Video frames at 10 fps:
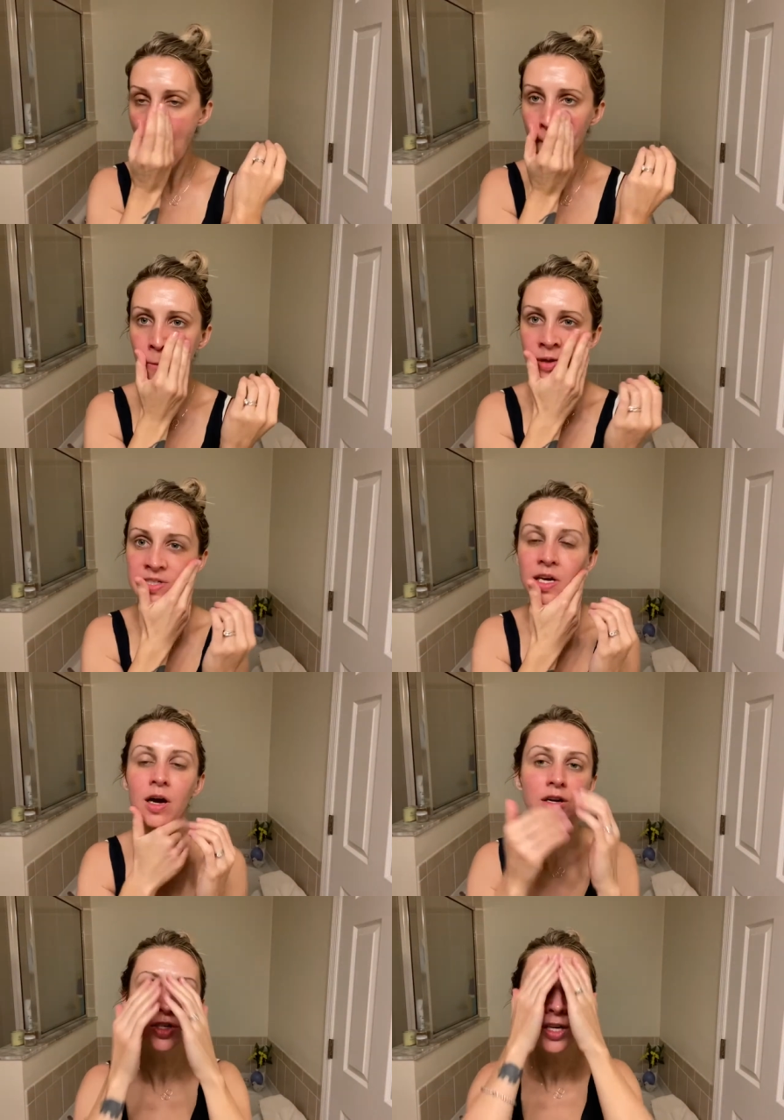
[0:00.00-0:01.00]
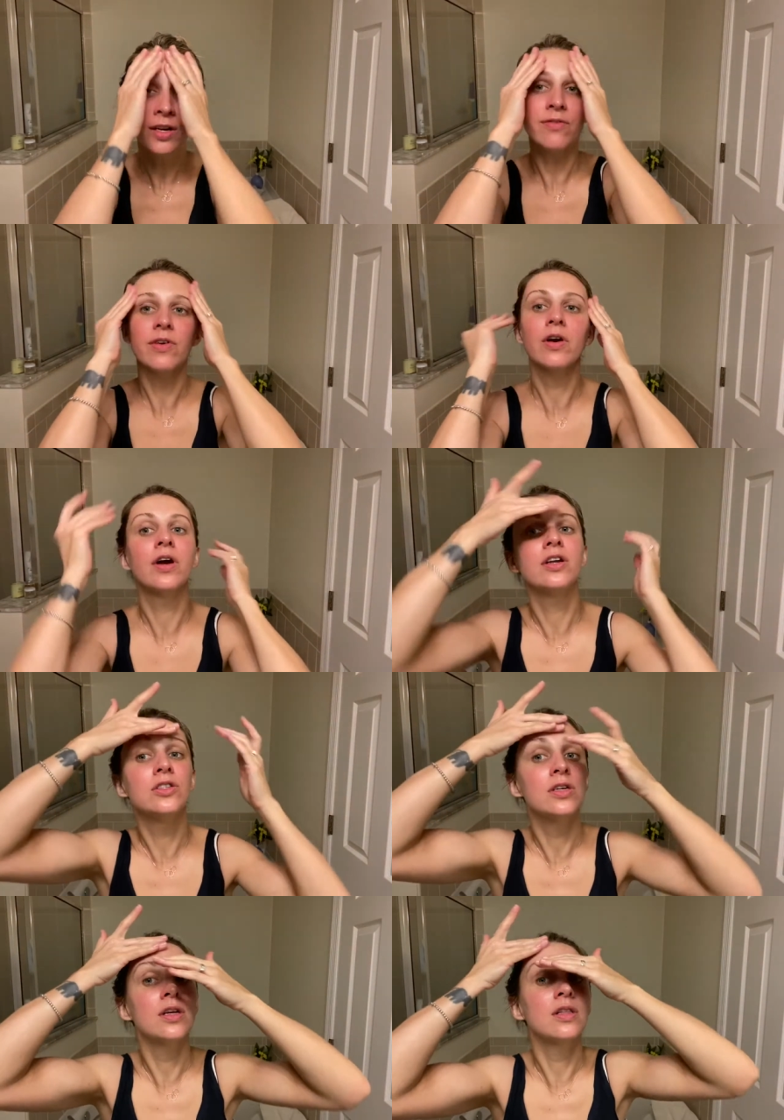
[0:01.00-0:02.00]
This massage it very
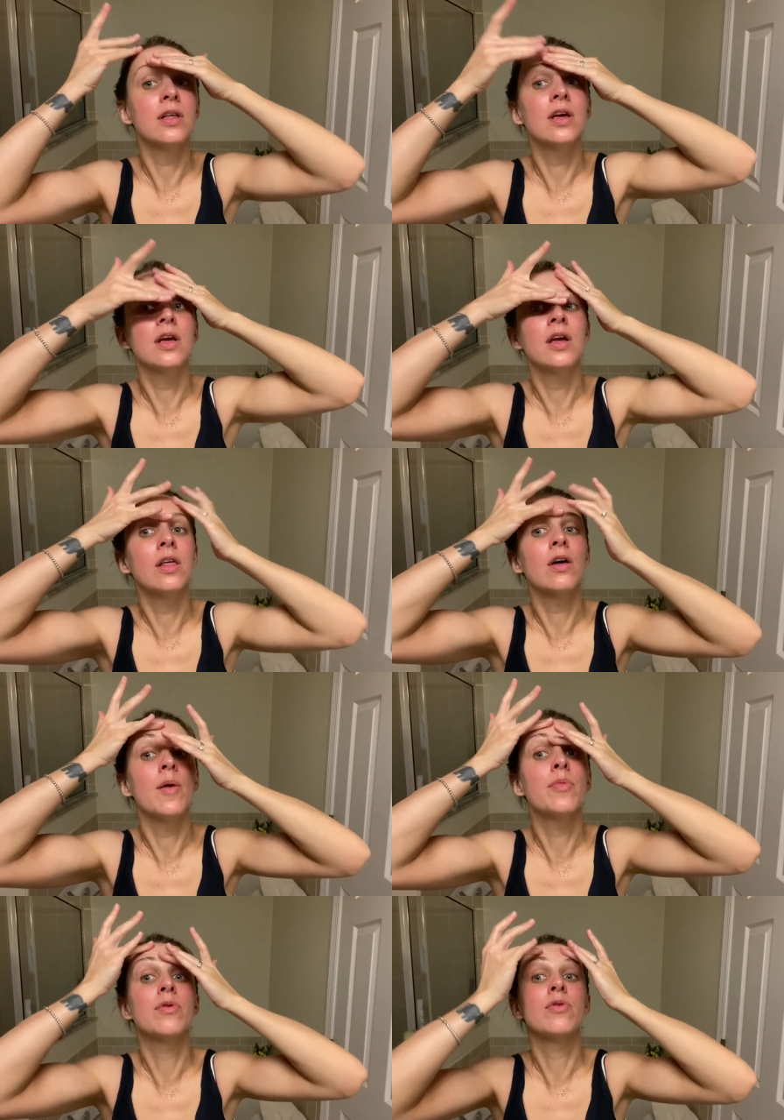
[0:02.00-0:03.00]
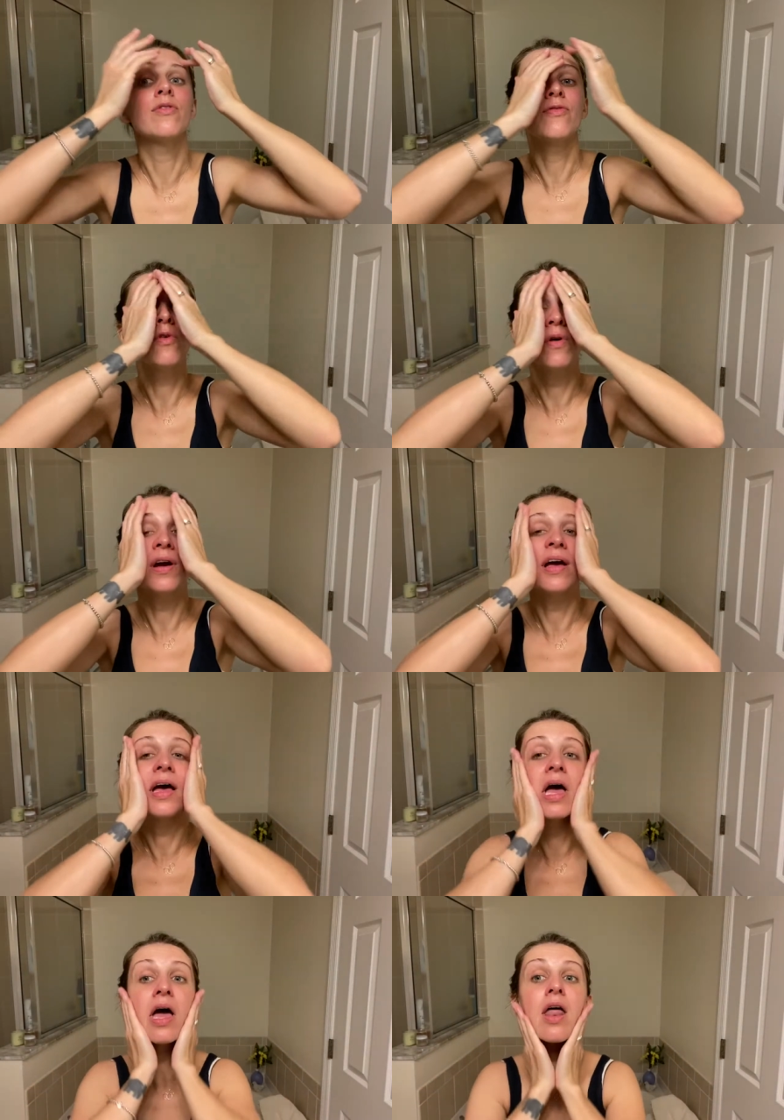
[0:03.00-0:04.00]
gently up through the
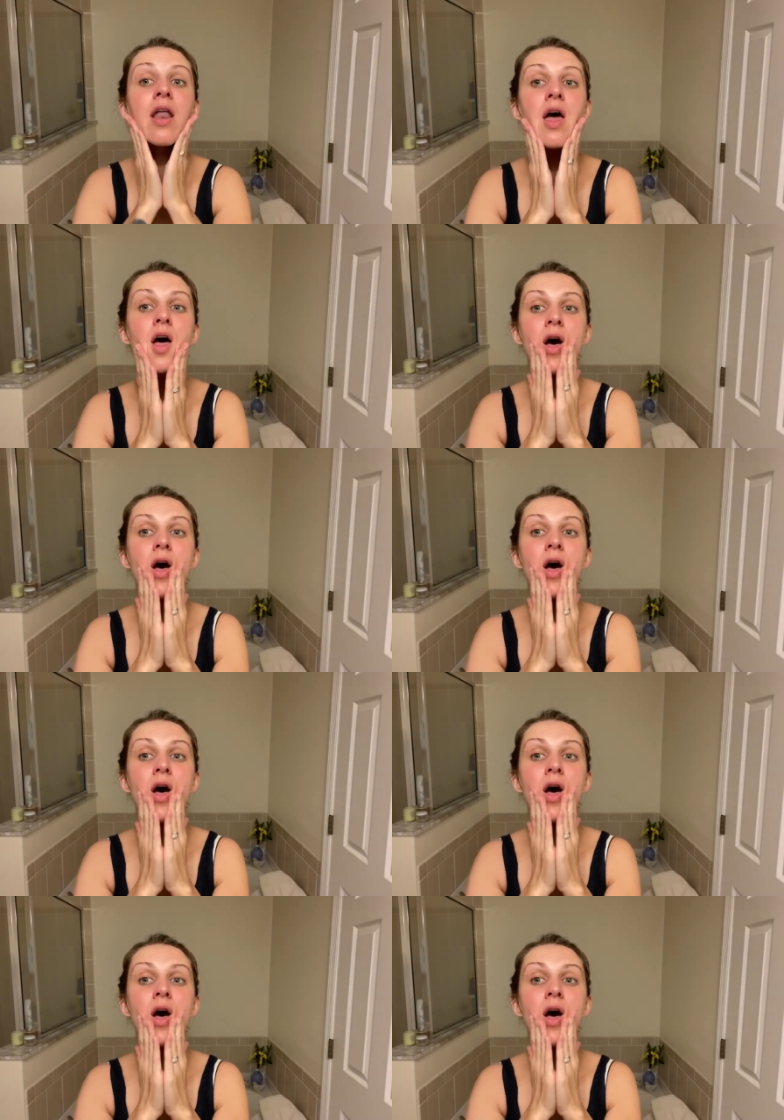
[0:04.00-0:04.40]
forehead.